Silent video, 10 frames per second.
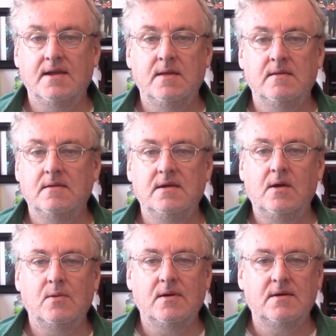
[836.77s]
He, you
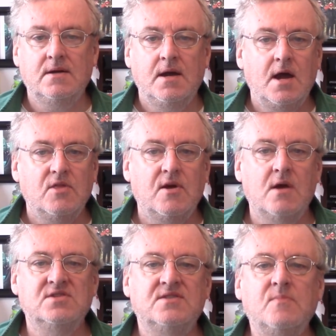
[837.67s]
know, there
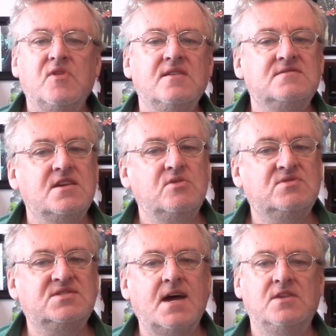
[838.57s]
are some things that you
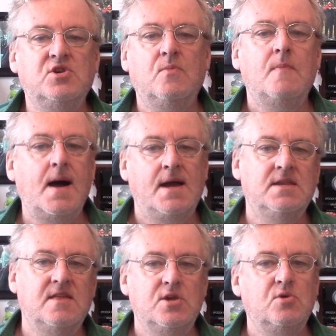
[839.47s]
set in your
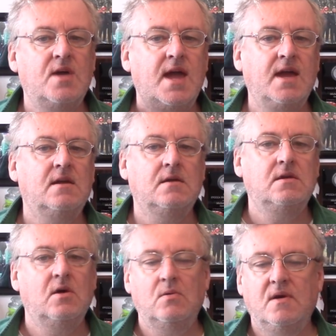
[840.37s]
mind that you can't,
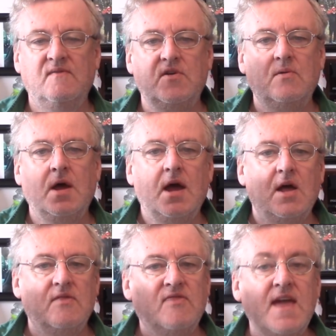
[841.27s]
you know, if you
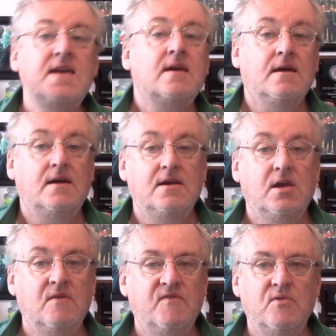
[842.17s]
think,
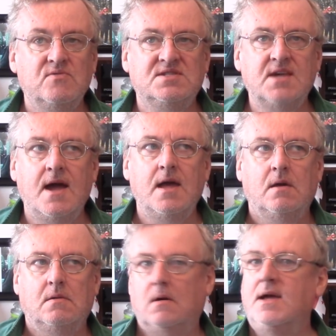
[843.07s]
if you say,
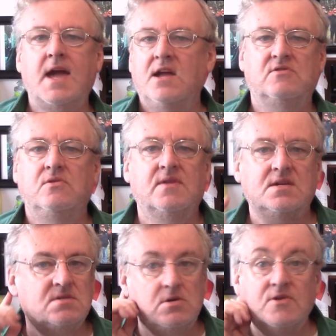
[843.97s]
I can't do
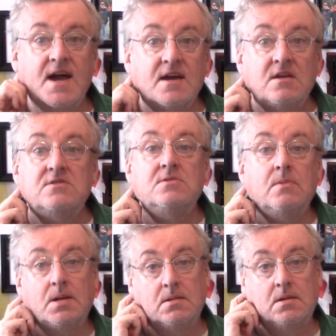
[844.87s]
this, you're not going to do it.